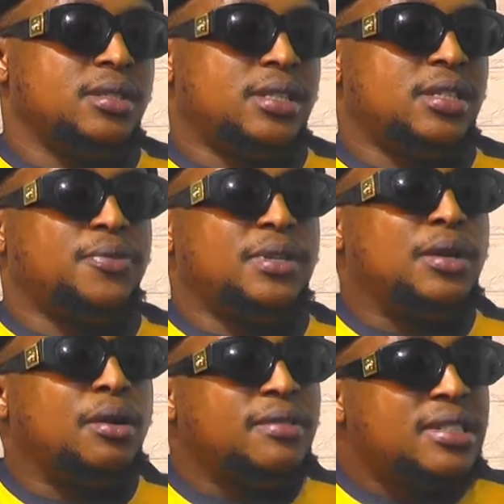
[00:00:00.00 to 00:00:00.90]
for the
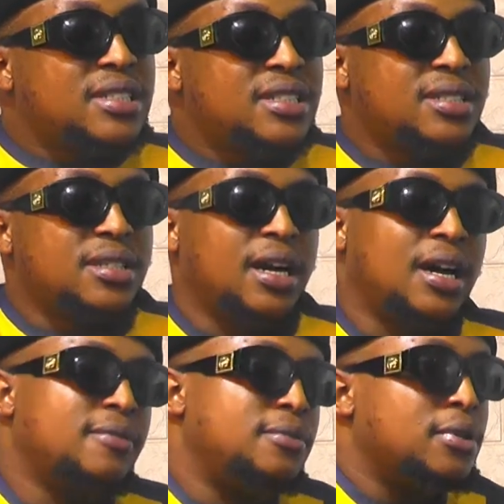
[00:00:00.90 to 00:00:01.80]
lovers. I
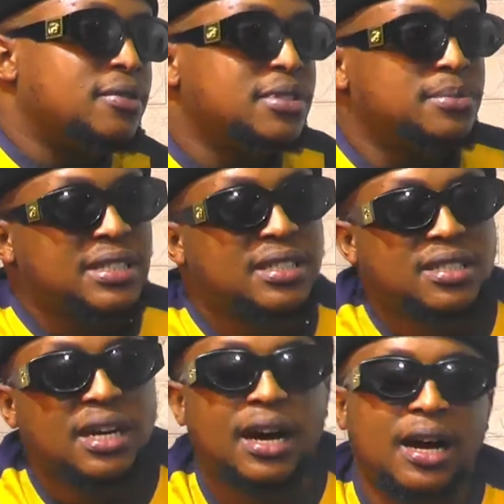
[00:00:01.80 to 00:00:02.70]
have loves
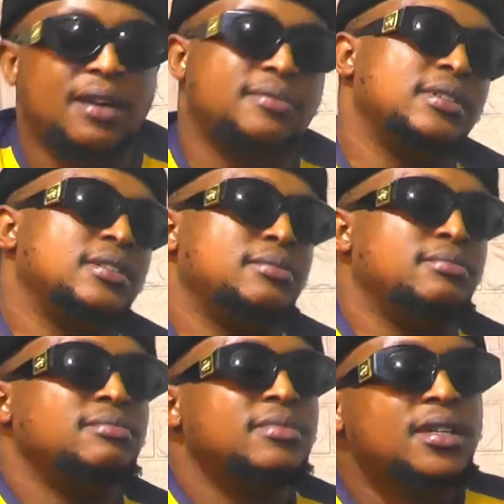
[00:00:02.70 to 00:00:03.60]
mix, I have
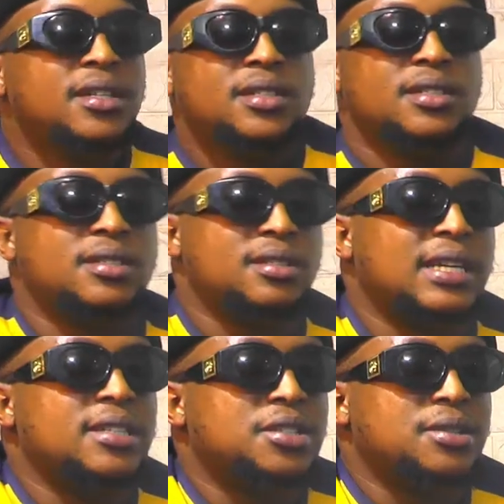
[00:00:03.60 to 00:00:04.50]

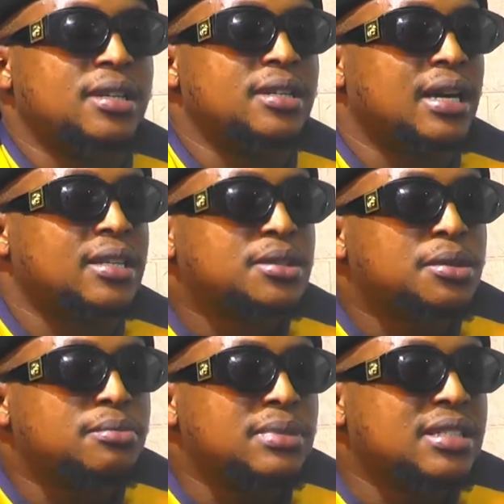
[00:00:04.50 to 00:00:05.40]
Nigerian
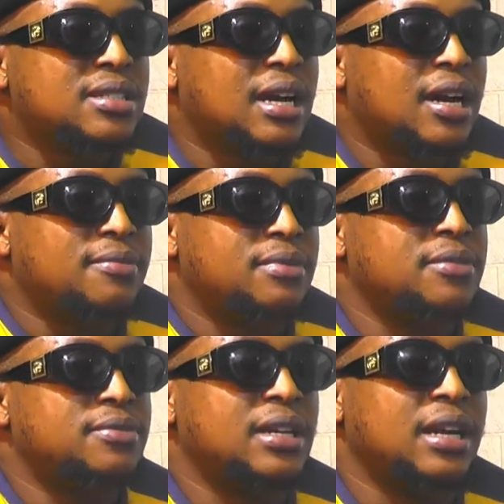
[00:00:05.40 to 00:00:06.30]
dancehall mix, I have
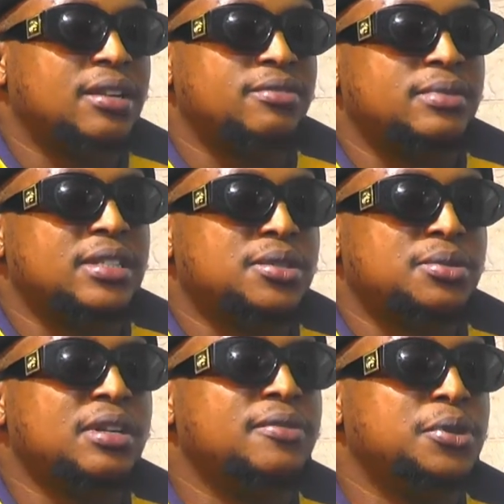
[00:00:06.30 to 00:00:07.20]
different kind of mix. So
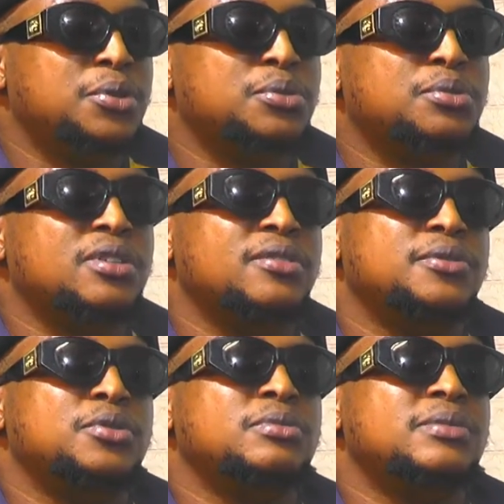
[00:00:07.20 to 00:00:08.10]
if you
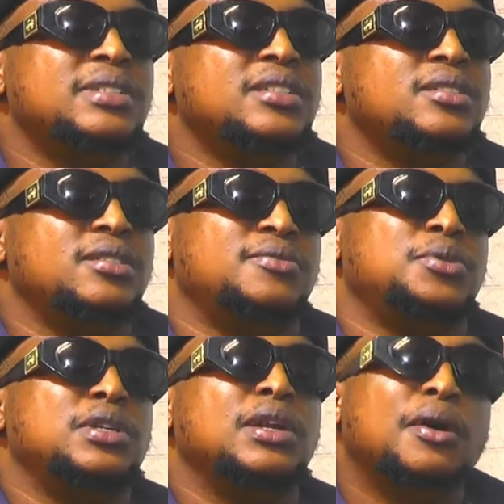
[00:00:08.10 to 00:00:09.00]

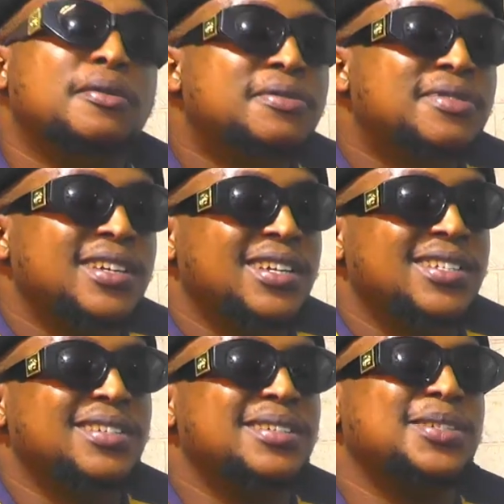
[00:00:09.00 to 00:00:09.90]
love, it's
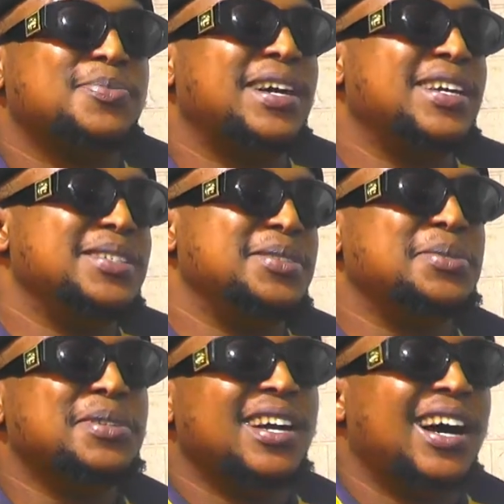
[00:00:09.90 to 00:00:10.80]
gonna inspire you.
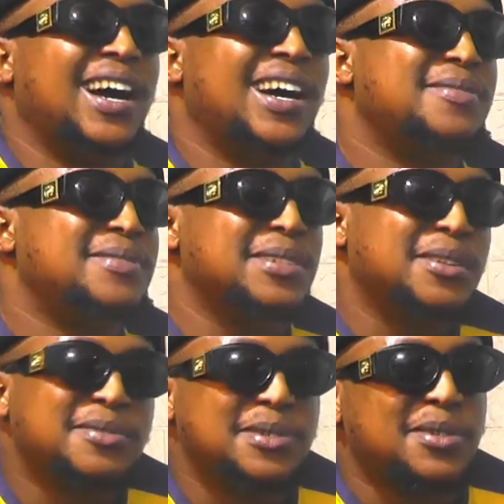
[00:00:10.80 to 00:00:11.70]
I have
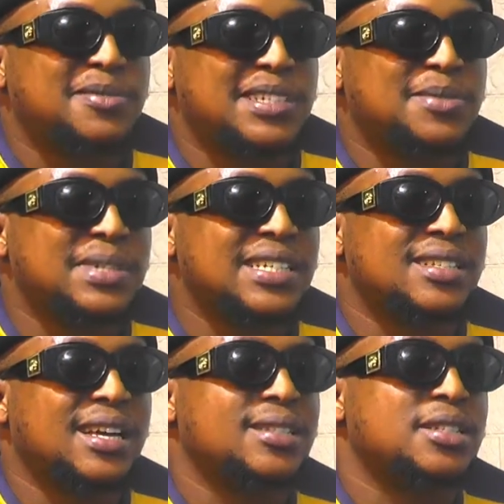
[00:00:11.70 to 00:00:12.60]
love of lovers mix,
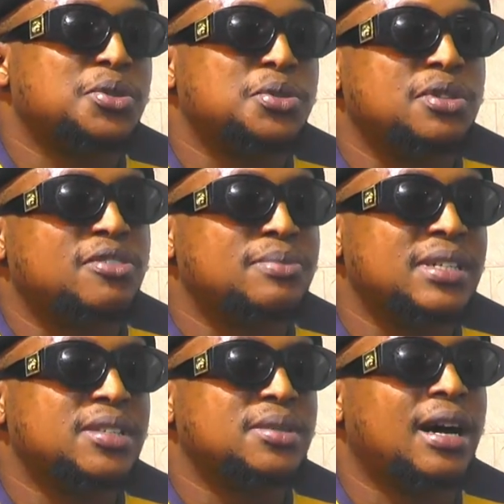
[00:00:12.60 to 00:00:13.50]
that's a true love
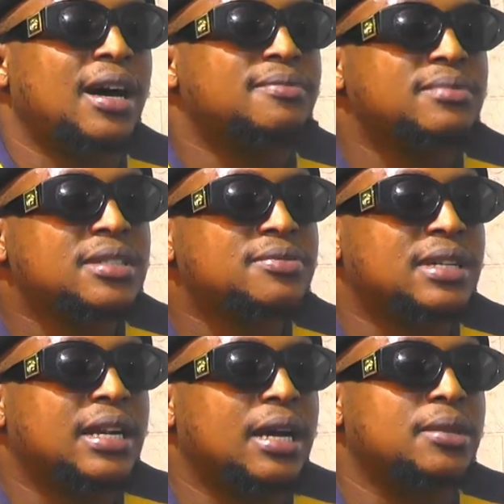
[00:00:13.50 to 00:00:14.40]
mix. So I have
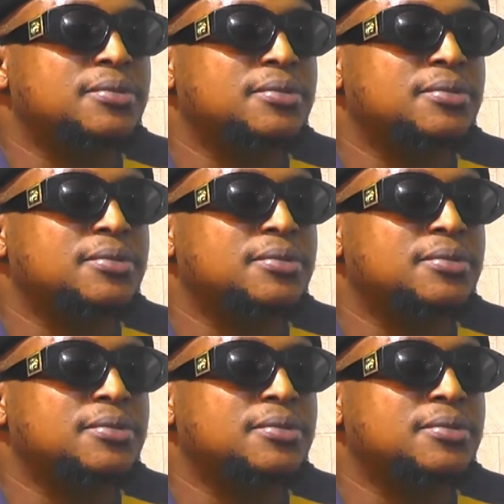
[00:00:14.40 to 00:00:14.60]
different kind of